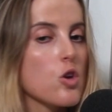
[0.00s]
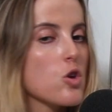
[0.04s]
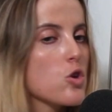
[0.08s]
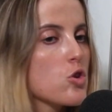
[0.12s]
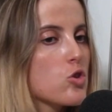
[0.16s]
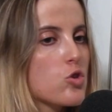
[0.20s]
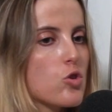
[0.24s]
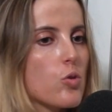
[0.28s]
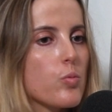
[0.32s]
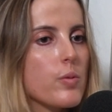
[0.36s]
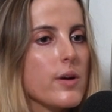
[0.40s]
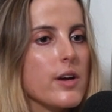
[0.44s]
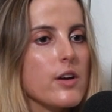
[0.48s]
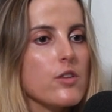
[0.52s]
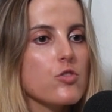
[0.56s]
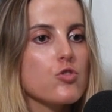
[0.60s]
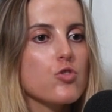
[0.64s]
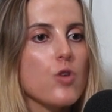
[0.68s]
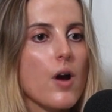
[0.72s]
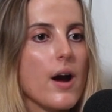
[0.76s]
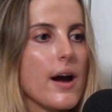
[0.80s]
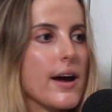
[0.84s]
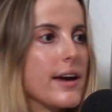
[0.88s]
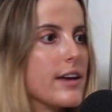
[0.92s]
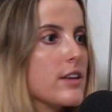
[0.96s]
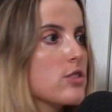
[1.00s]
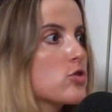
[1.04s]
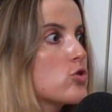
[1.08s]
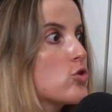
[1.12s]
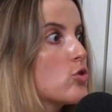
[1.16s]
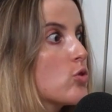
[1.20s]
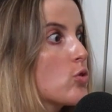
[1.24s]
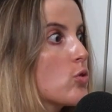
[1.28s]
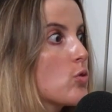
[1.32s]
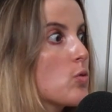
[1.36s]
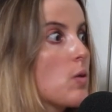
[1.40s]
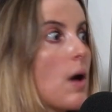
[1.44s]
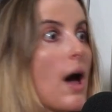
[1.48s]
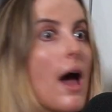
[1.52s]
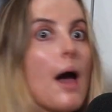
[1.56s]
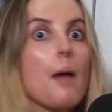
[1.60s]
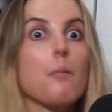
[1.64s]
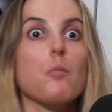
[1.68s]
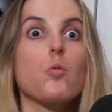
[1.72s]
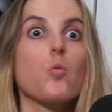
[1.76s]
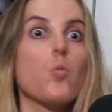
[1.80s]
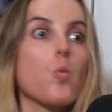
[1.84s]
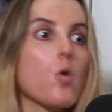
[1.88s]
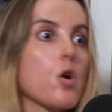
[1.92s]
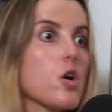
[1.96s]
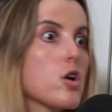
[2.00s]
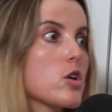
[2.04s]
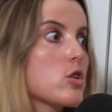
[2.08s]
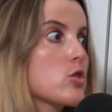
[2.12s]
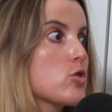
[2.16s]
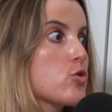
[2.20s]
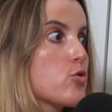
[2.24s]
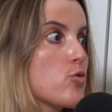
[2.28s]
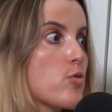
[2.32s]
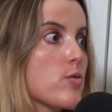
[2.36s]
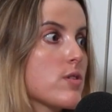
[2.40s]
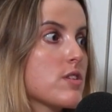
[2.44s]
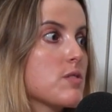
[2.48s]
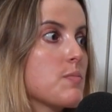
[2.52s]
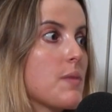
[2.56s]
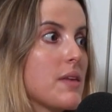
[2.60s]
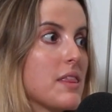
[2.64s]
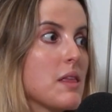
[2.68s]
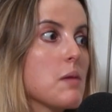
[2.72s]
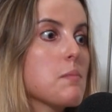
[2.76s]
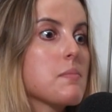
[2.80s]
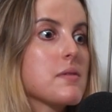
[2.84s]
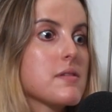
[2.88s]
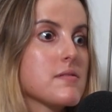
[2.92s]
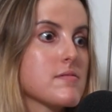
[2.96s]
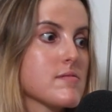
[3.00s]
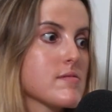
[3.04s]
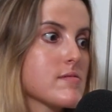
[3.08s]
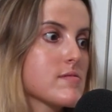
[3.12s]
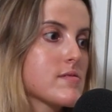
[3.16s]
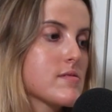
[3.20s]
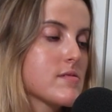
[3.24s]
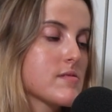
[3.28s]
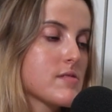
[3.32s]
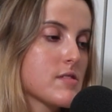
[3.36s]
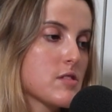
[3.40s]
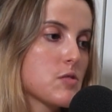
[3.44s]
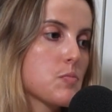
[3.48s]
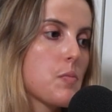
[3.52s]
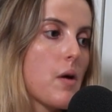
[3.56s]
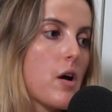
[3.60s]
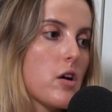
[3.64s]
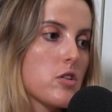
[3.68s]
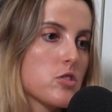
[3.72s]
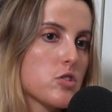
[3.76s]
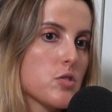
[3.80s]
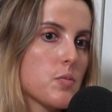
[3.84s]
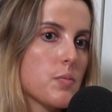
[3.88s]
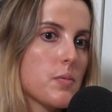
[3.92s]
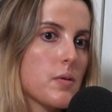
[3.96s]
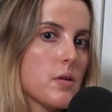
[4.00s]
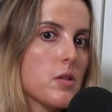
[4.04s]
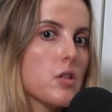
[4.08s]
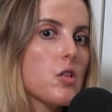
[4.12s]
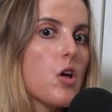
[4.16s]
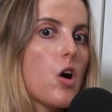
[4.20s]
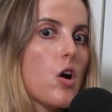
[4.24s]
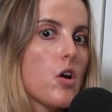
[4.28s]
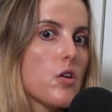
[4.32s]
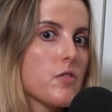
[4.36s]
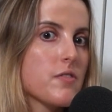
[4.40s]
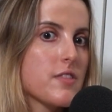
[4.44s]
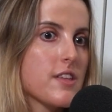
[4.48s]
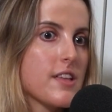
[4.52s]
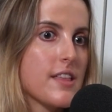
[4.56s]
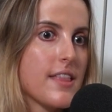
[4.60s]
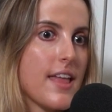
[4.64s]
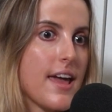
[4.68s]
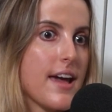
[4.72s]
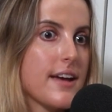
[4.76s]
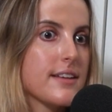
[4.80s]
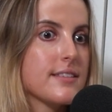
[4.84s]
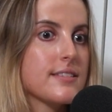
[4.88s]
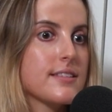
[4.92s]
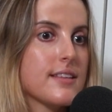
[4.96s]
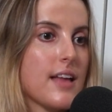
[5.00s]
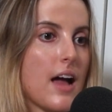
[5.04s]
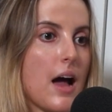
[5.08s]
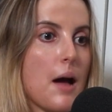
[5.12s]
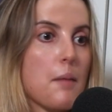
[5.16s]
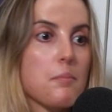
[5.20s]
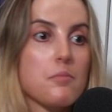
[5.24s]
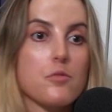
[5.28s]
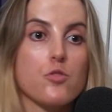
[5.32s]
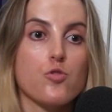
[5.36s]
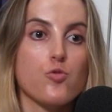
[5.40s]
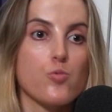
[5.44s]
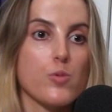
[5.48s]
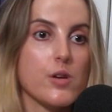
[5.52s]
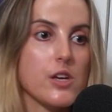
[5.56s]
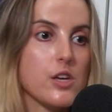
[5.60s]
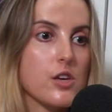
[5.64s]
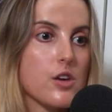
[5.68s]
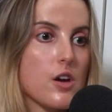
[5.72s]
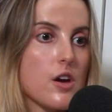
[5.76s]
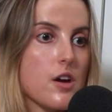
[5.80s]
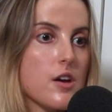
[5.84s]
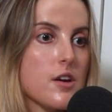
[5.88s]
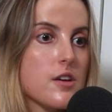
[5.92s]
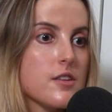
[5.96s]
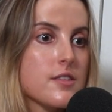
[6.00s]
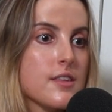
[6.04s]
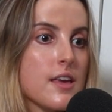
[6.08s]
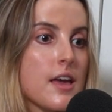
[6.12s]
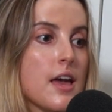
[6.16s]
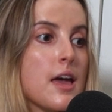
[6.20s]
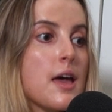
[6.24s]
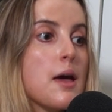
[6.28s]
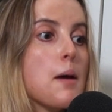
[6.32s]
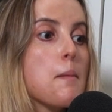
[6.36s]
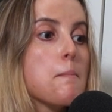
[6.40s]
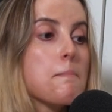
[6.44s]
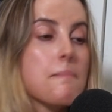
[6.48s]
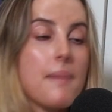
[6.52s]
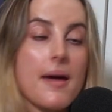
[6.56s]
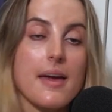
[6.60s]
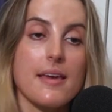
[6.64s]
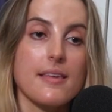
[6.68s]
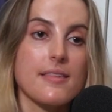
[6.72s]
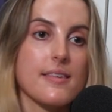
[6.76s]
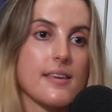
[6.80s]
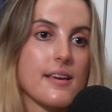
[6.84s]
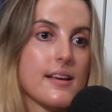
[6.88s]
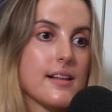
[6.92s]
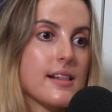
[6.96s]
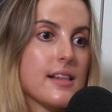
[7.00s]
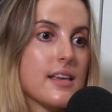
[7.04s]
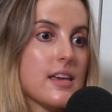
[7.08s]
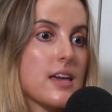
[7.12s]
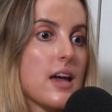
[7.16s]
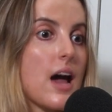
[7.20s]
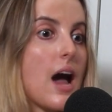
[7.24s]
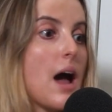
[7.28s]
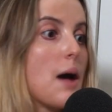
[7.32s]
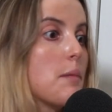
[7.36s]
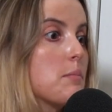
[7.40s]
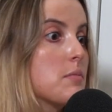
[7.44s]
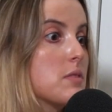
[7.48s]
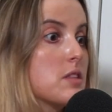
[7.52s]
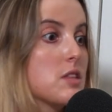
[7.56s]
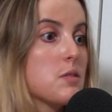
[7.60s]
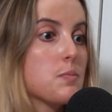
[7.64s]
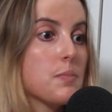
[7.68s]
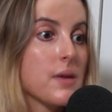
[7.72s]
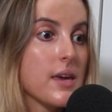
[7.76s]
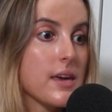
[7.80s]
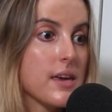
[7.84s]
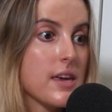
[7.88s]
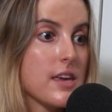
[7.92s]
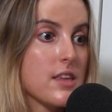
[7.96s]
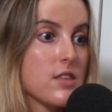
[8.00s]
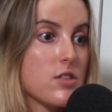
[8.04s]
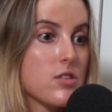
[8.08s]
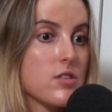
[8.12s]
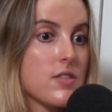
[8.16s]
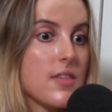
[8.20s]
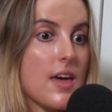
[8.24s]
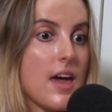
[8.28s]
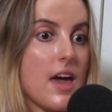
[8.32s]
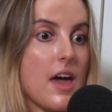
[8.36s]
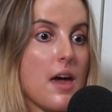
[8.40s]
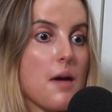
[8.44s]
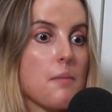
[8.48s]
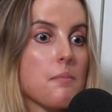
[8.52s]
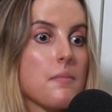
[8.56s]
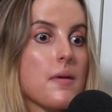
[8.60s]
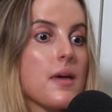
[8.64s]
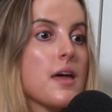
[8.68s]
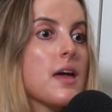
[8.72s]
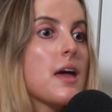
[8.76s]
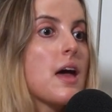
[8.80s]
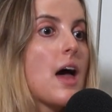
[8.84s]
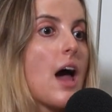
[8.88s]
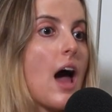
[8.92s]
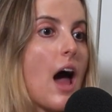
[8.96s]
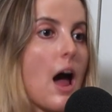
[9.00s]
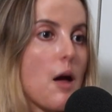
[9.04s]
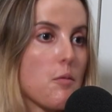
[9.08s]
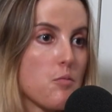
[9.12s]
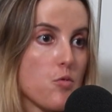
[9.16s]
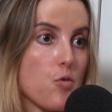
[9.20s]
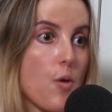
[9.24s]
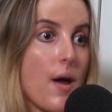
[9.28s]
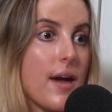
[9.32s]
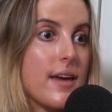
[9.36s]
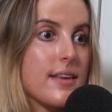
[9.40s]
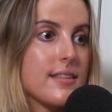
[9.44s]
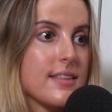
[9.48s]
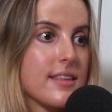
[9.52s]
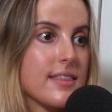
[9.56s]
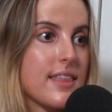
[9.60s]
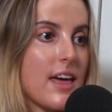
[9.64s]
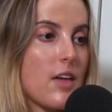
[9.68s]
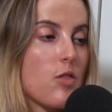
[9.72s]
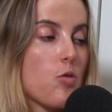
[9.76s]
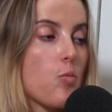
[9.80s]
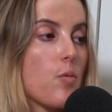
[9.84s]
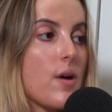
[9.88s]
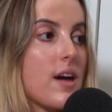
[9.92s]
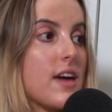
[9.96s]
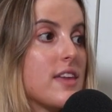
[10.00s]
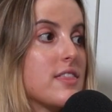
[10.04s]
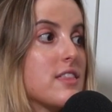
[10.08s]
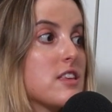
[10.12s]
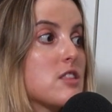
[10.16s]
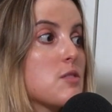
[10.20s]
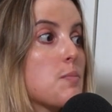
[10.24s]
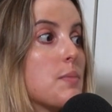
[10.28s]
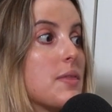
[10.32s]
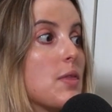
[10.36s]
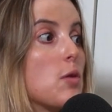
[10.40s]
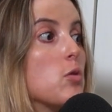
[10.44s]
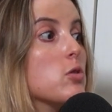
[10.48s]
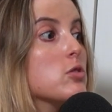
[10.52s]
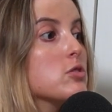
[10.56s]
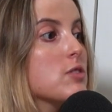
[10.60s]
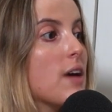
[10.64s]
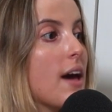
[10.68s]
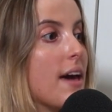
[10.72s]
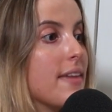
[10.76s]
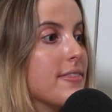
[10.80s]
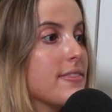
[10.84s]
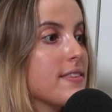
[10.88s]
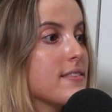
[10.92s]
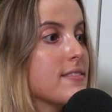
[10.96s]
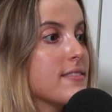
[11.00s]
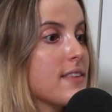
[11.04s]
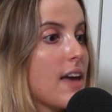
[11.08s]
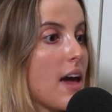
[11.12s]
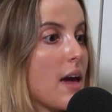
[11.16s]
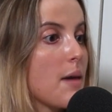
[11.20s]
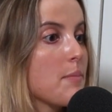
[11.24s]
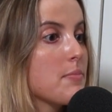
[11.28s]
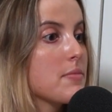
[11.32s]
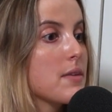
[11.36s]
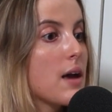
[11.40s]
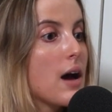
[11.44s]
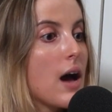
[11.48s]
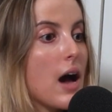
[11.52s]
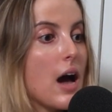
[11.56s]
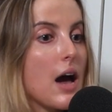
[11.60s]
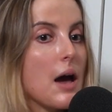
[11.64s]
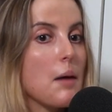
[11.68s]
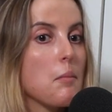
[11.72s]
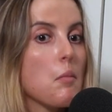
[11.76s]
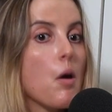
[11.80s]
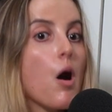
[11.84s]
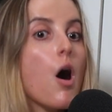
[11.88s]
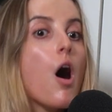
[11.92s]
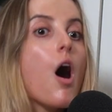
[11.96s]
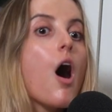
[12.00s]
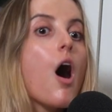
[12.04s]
So we're trying to work through as many businesses as possible over the next 3 years, basically speaking to them, raising that awareness, but also at the same time